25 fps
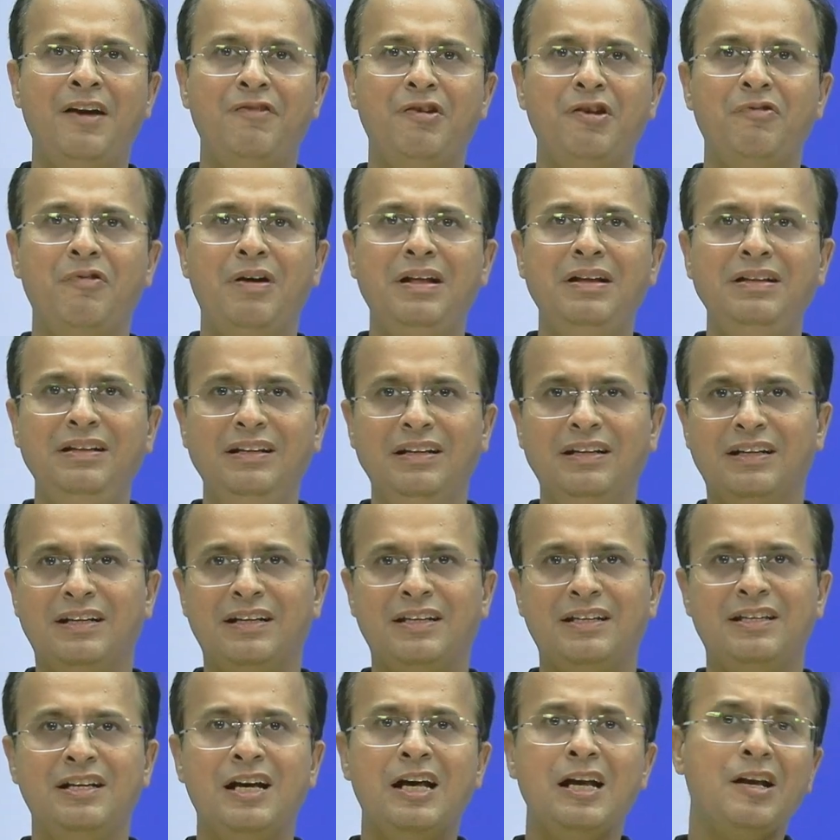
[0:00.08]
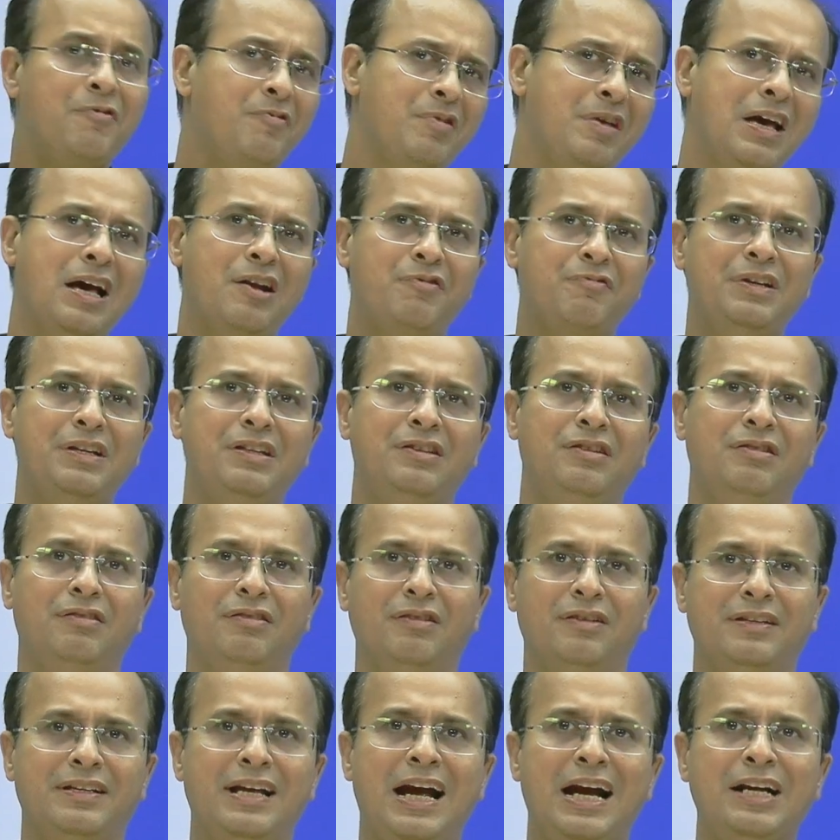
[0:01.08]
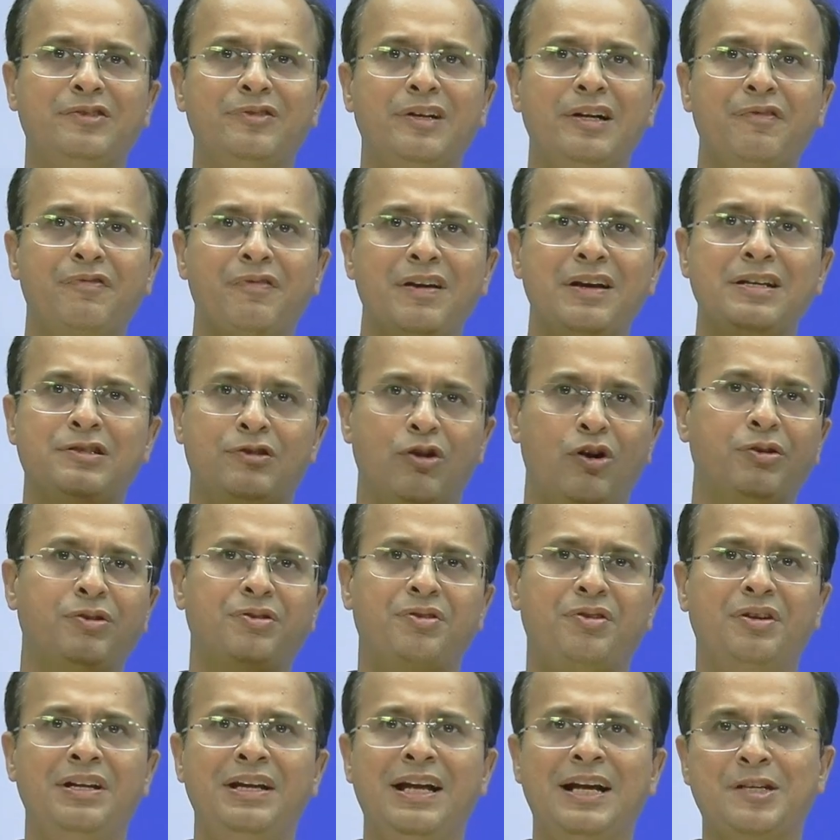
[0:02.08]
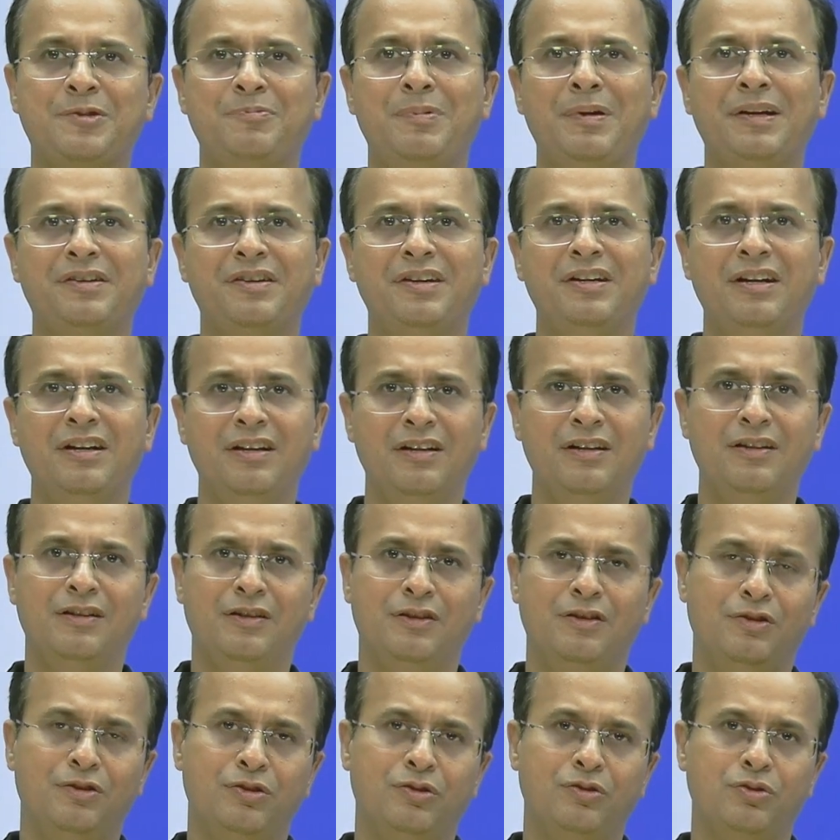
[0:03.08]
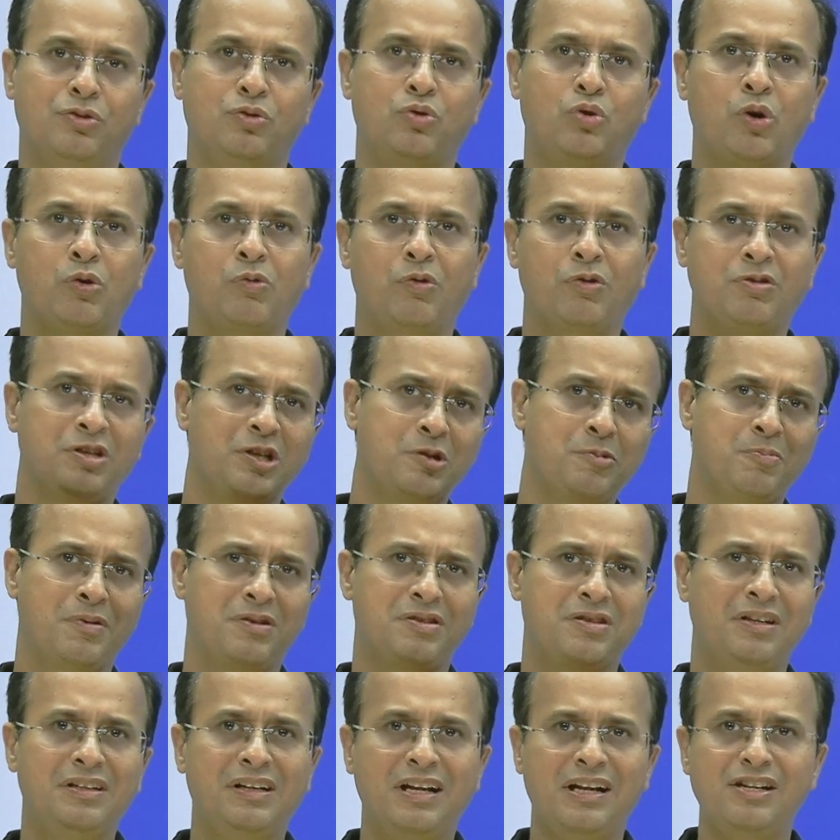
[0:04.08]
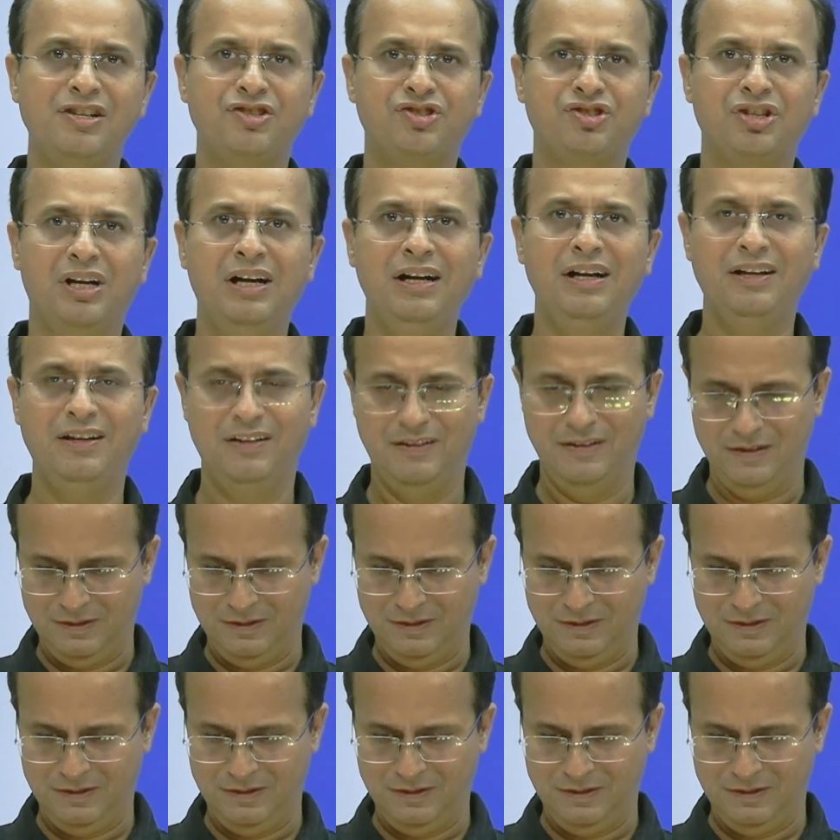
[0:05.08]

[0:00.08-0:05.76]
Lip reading: everyone, here we are with CAT 25 slot 3 expected score versus percentile chart.